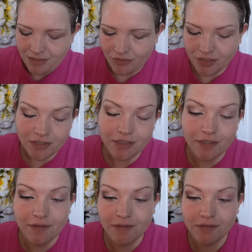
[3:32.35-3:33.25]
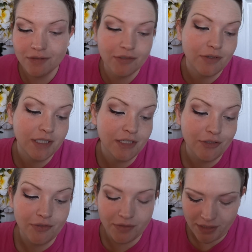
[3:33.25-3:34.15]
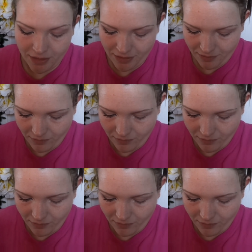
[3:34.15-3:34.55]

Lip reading: just so I can use it.